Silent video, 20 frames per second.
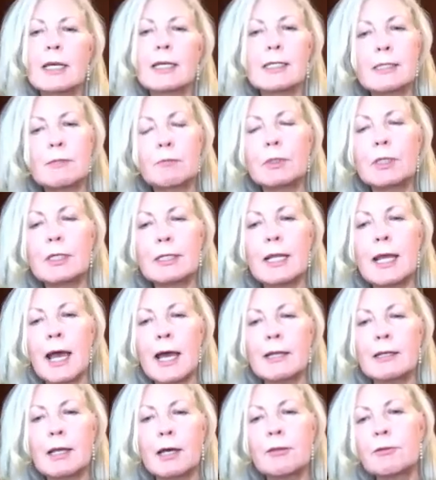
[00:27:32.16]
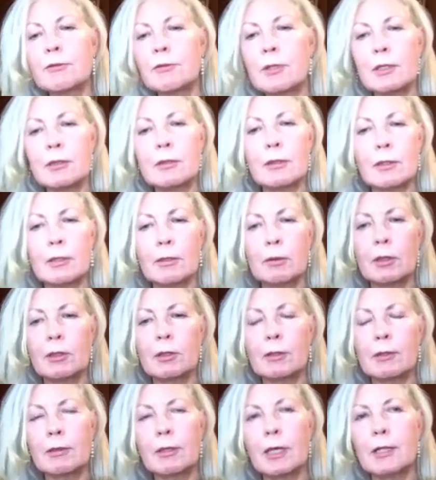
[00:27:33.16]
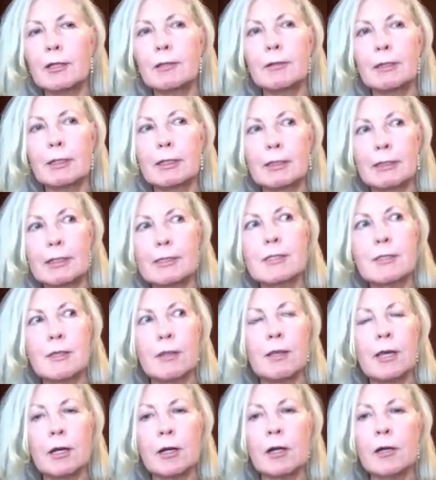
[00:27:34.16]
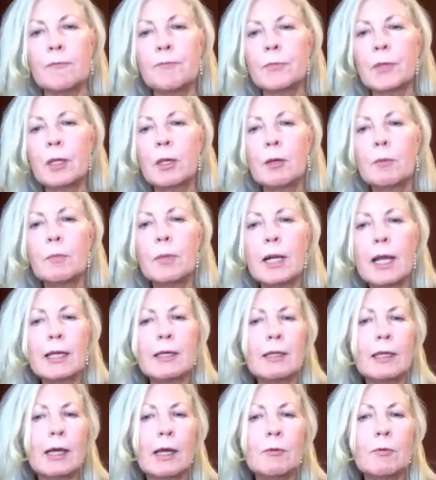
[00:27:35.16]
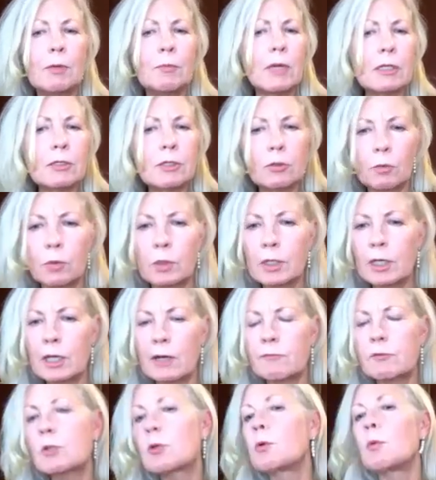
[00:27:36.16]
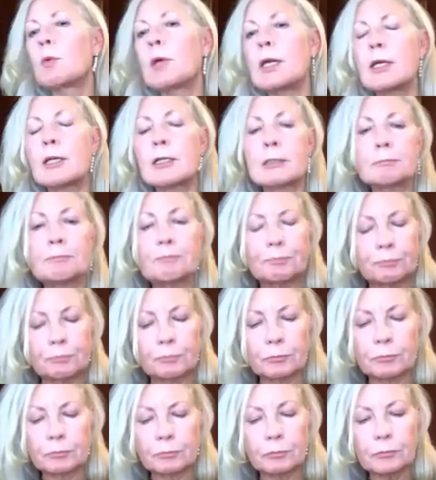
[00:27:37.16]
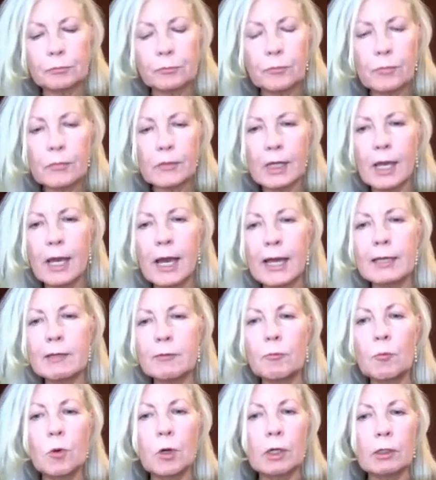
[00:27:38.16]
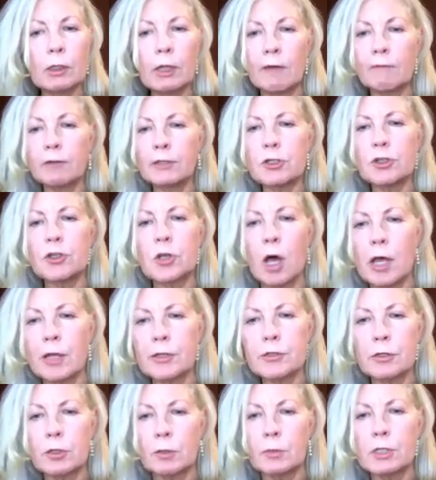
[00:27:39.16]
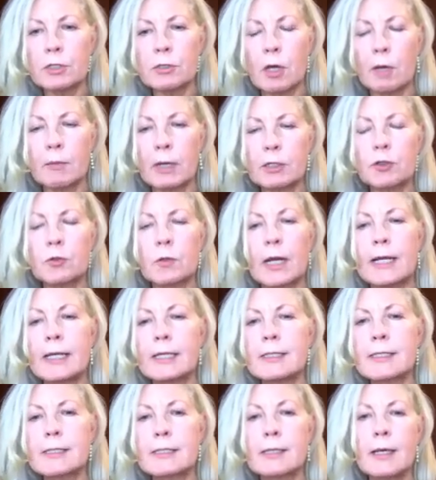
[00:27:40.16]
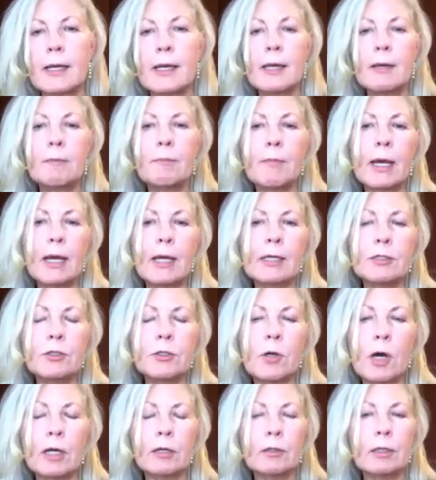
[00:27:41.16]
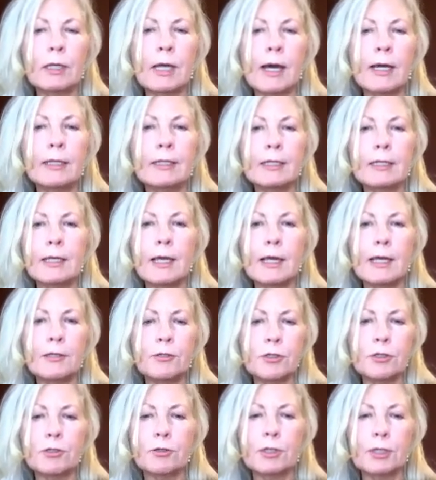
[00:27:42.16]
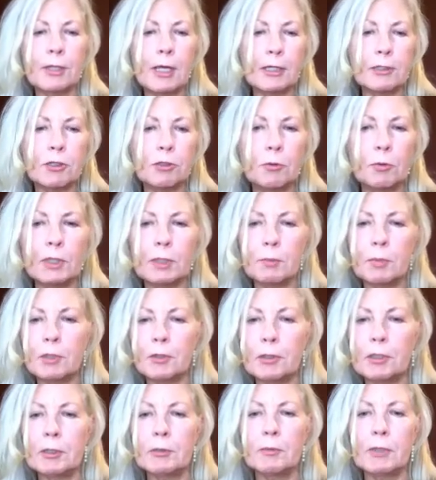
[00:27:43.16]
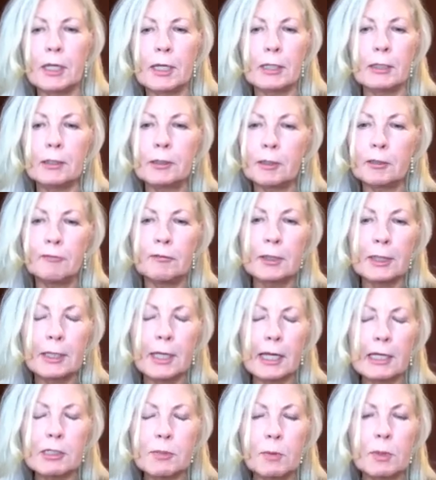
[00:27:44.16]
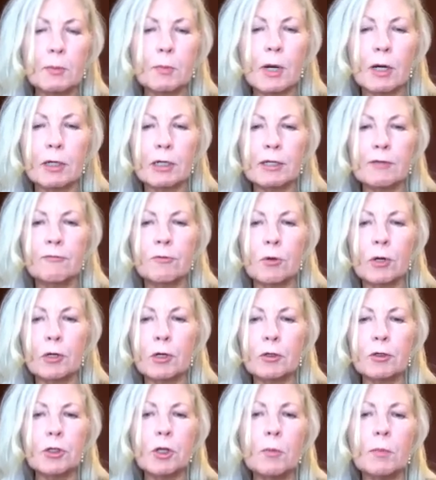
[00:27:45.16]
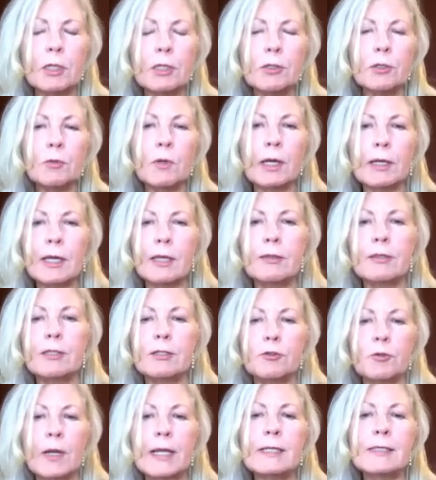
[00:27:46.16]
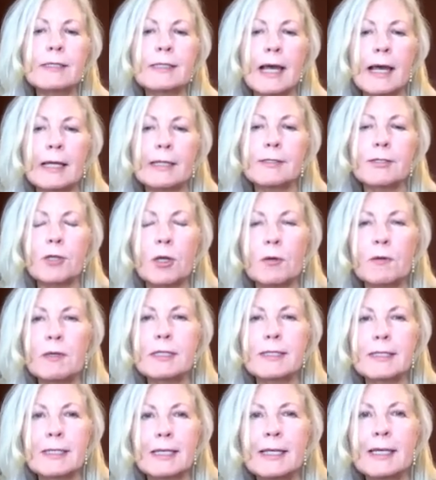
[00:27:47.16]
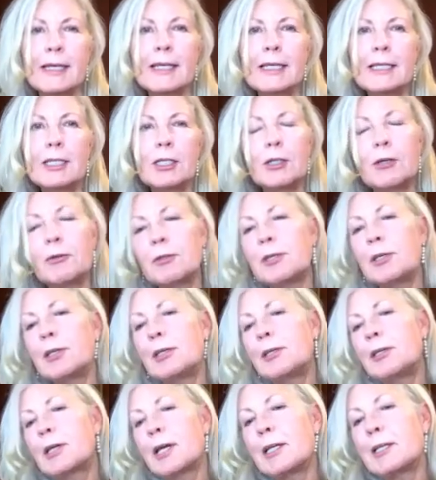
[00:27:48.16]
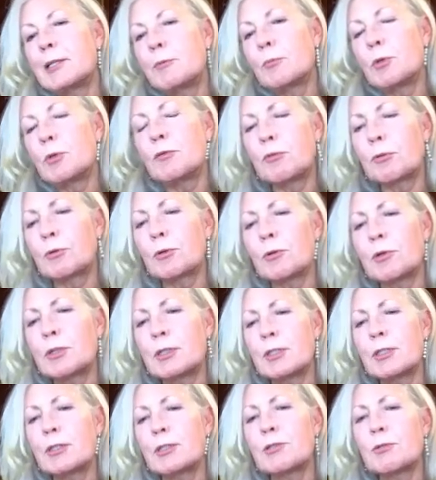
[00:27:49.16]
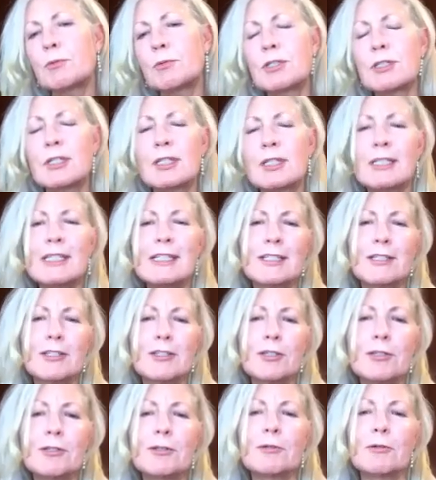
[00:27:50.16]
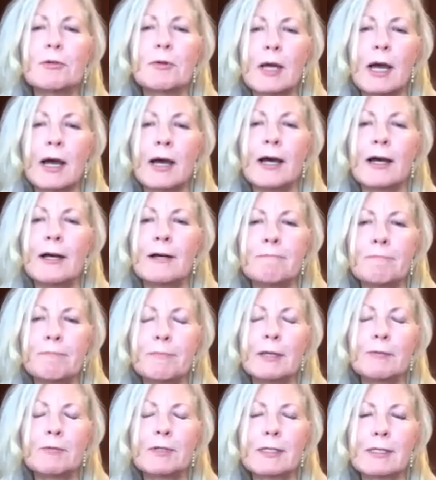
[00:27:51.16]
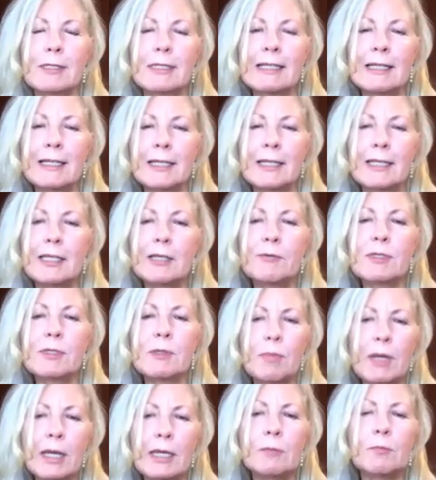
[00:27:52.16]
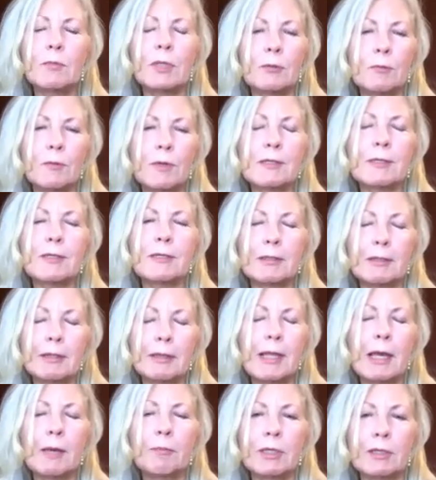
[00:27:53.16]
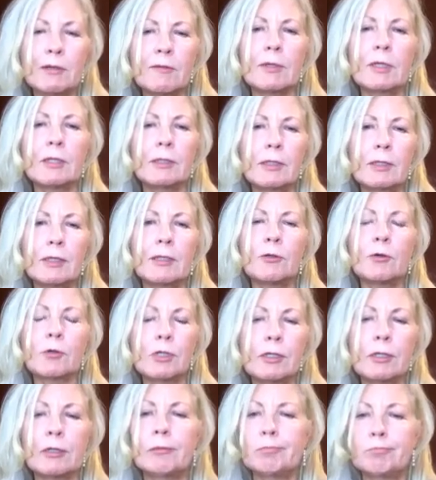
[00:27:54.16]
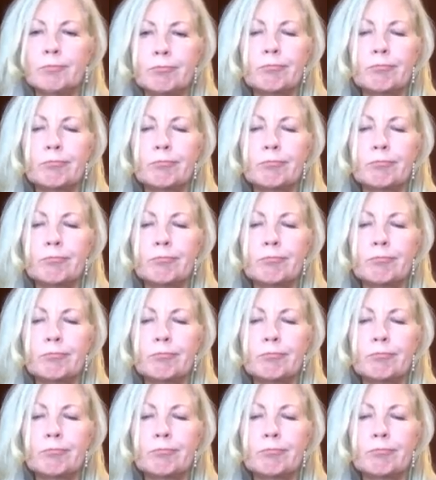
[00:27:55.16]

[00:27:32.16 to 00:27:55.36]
say, it's really not, other than it's there. But I went back to work after a week. I wore lovely shawls. Nobody saw my drains. My daughter got engaged during that 2-week period. We had a little engagement party for her. Nobody knew I had the drains on. So it's, you kind of move through it and you do what you need to do. It was a pain, but it wasn't that big of an ordeal.